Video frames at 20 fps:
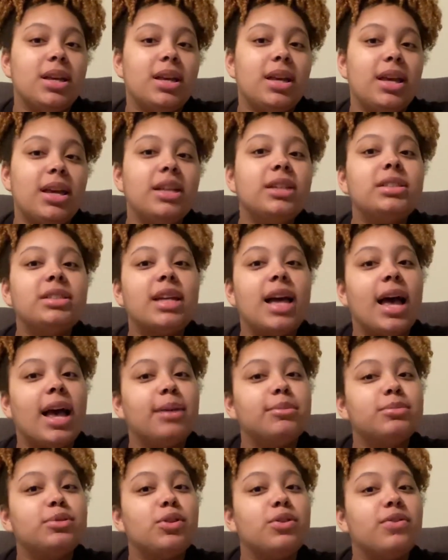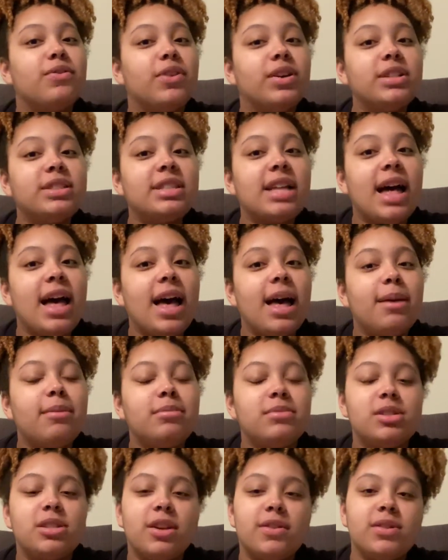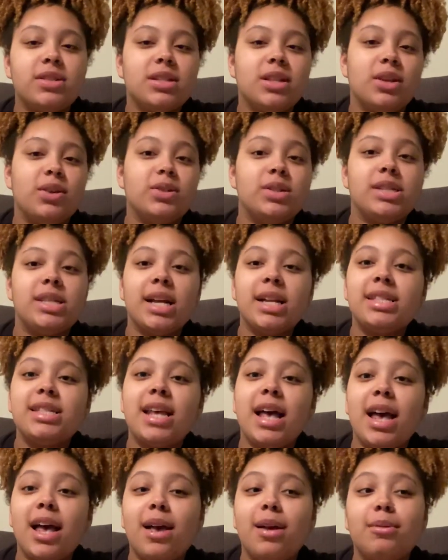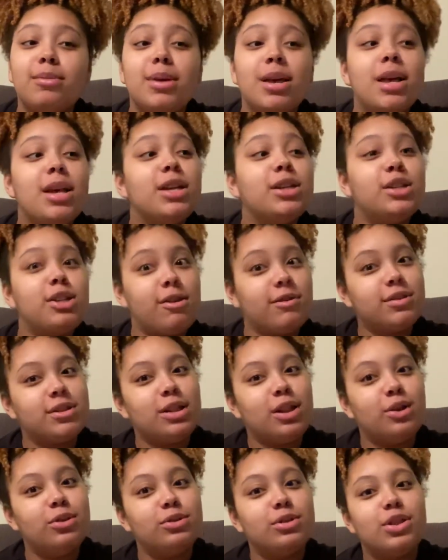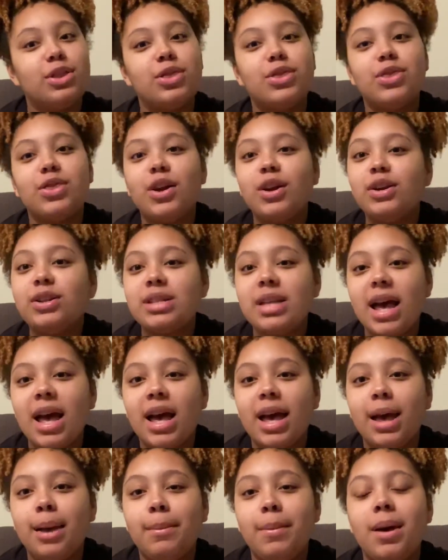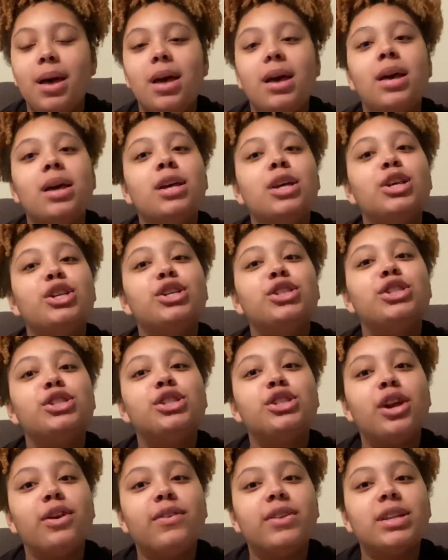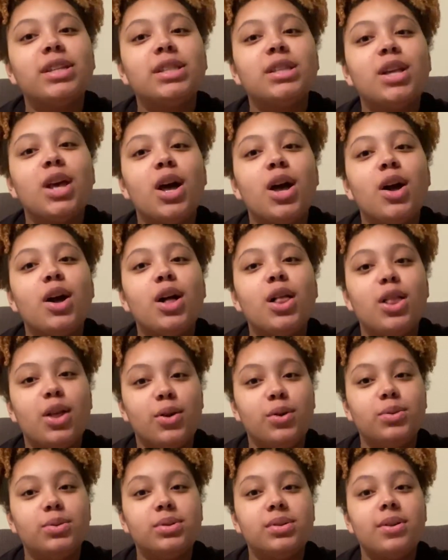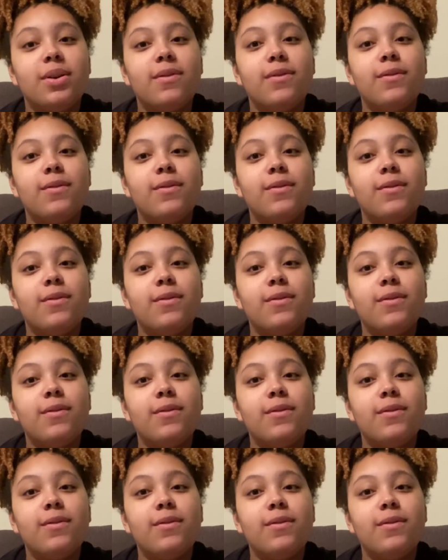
each time. So the first time, cervix closed. Second time, cervix closed. Third time, cervix closed.